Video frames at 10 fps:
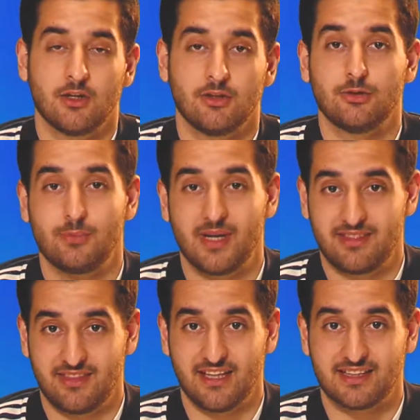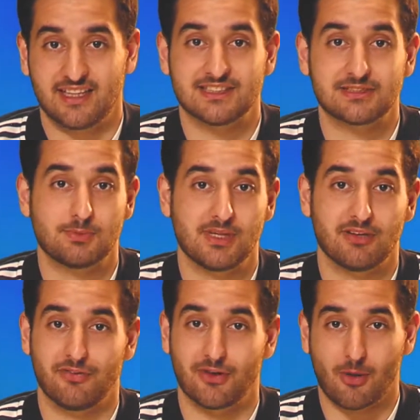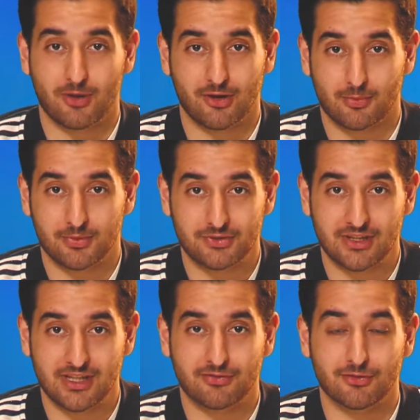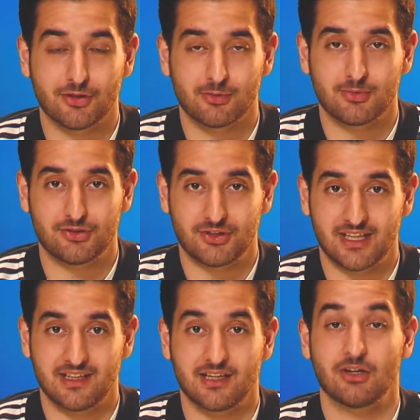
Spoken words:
You may think that this would be a phenomenal opportunity for Real Madrid